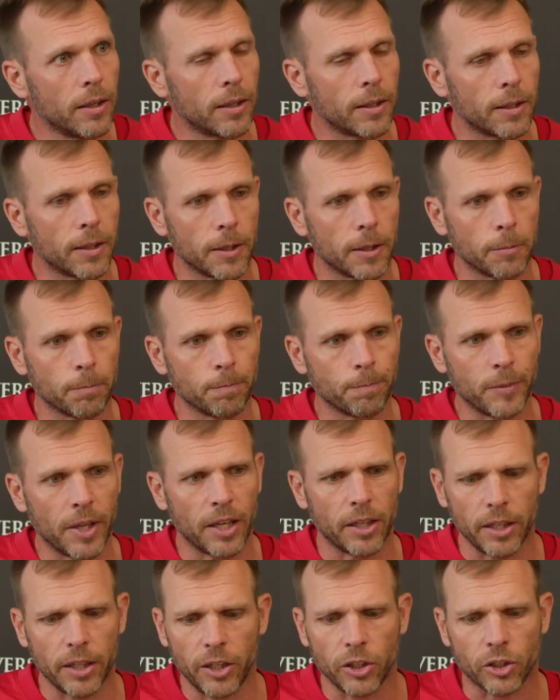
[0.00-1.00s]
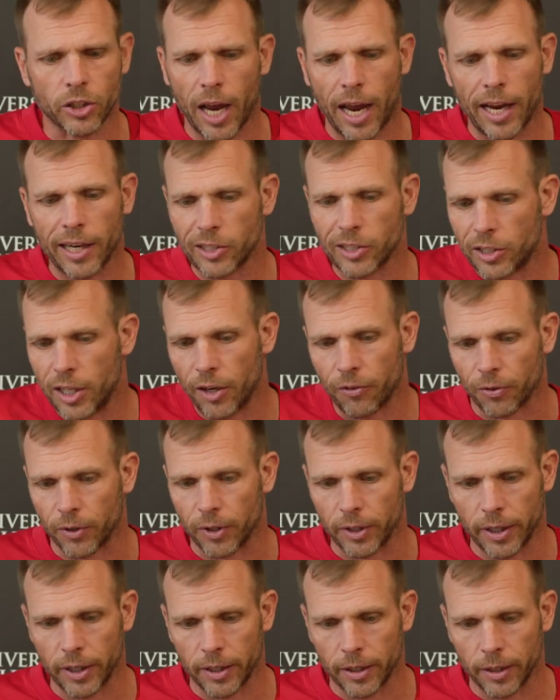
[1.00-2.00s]
Um, and each guy is
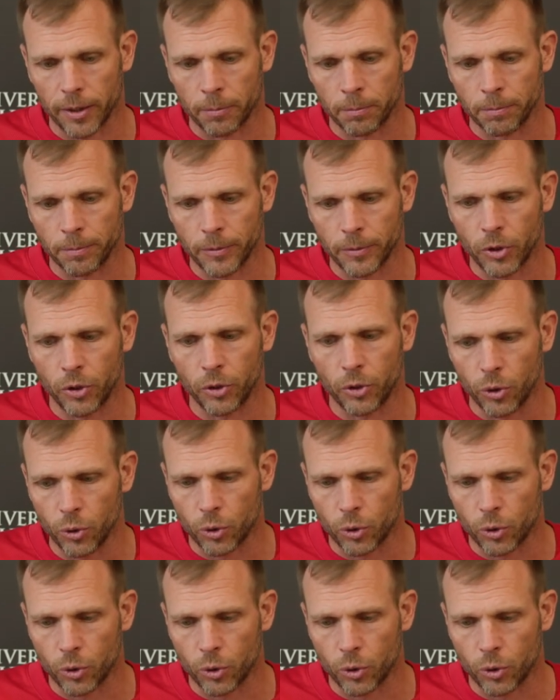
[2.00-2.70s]
different. Um, you do